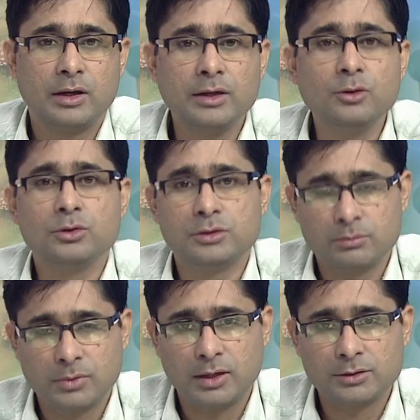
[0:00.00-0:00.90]

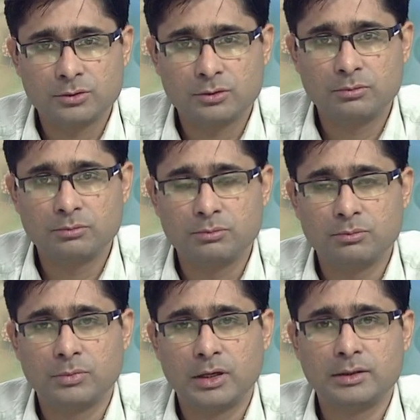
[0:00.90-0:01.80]
Hinduism also.
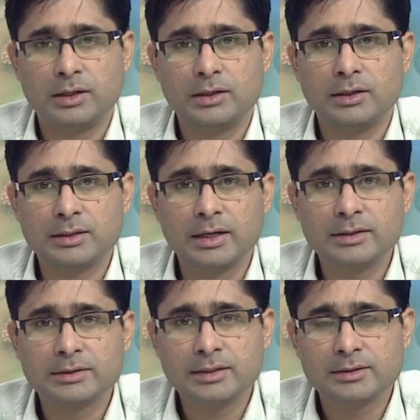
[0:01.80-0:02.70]
Uh, they it
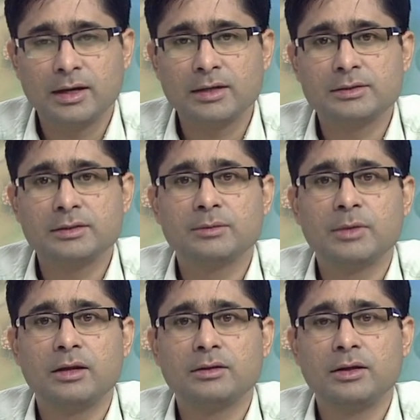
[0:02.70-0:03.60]
criticized
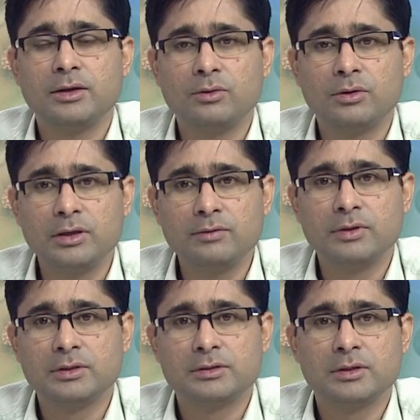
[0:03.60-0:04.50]
casteism and other you know
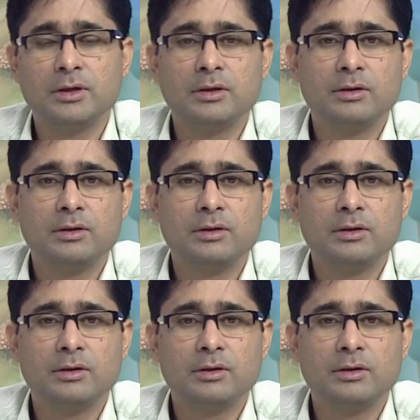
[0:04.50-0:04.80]
evils,